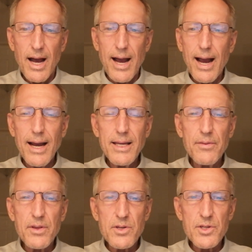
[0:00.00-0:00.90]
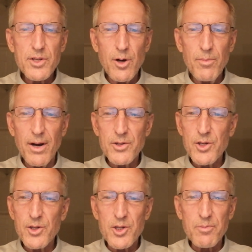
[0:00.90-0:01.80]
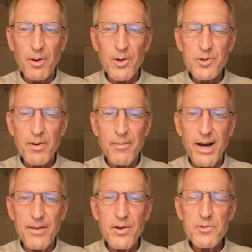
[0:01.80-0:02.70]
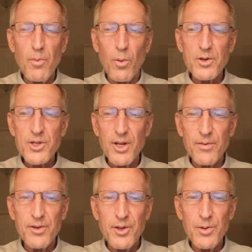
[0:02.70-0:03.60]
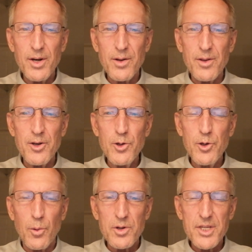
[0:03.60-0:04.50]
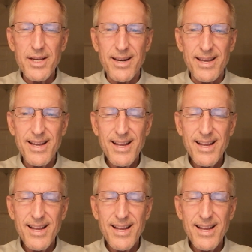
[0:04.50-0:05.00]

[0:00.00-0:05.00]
I get this so much, it just blows my mind. There's more stuff to do here than New York City.